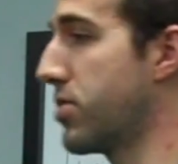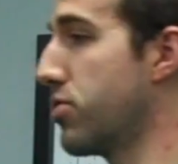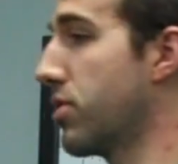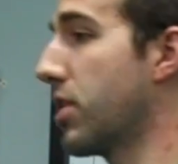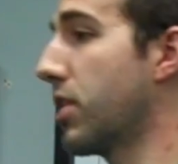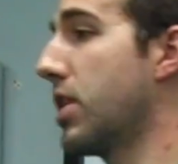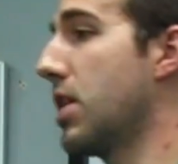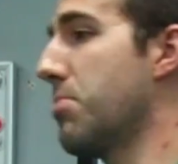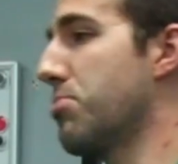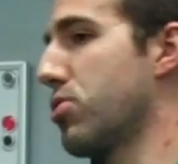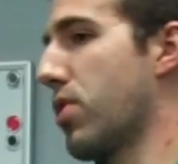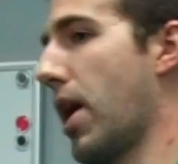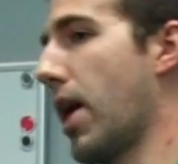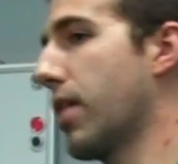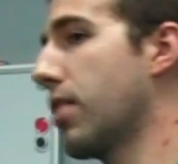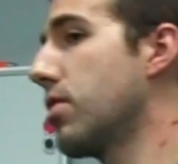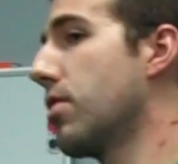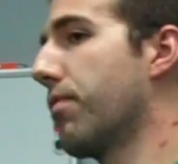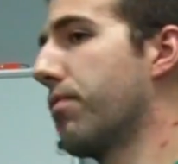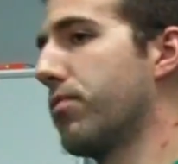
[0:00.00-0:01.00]
You can keep
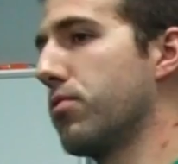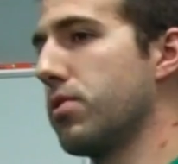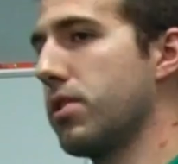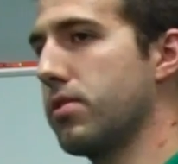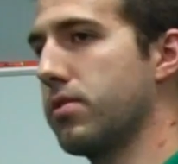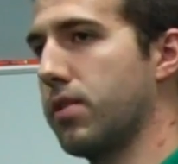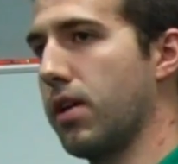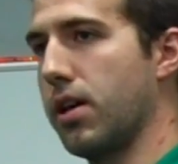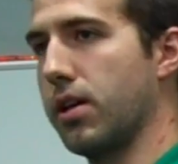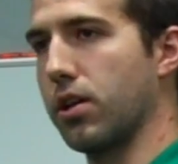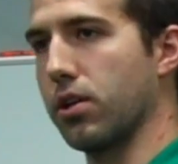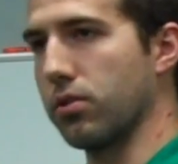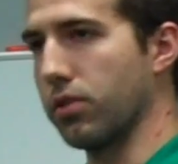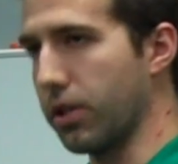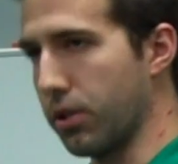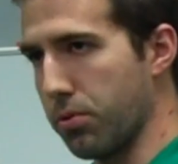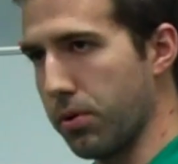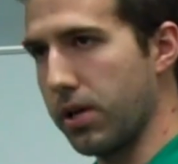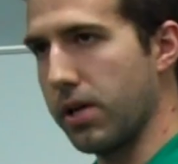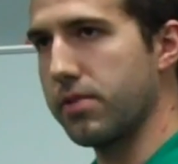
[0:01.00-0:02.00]
track of your food intake, your
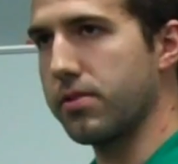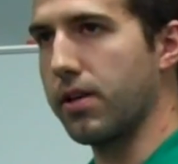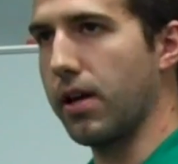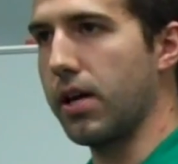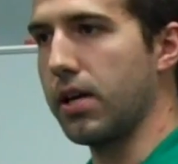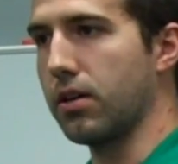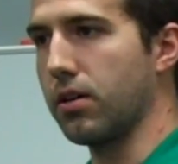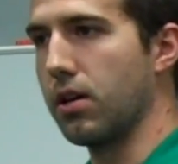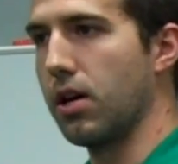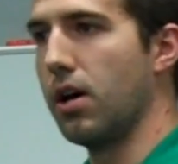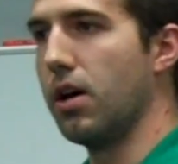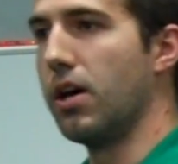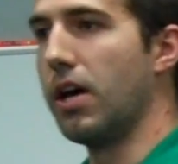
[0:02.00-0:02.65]
liquid intake,